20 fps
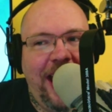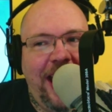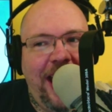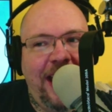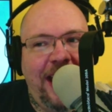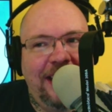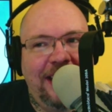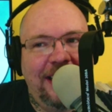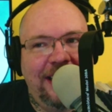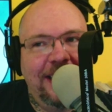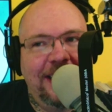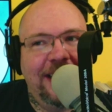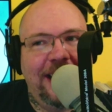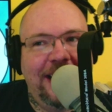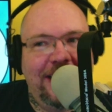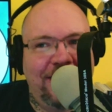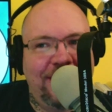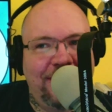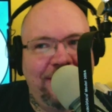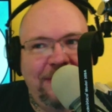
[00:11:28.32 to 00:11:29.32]
And his
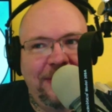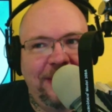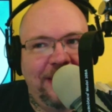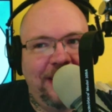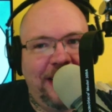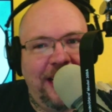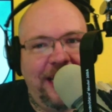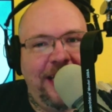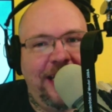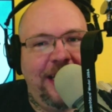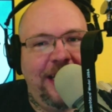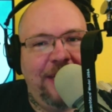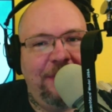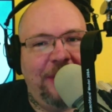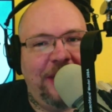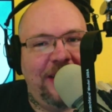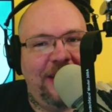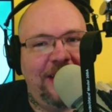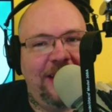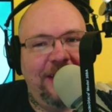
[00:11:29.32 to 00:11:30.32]
answer was anything
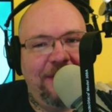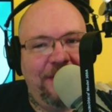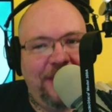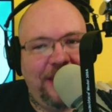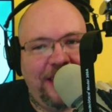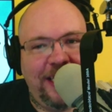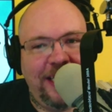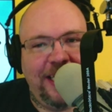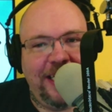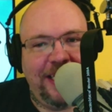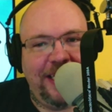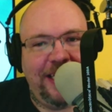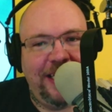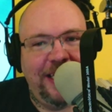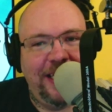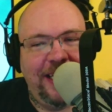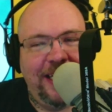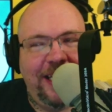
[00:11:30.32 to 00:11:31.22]
by Stephen King.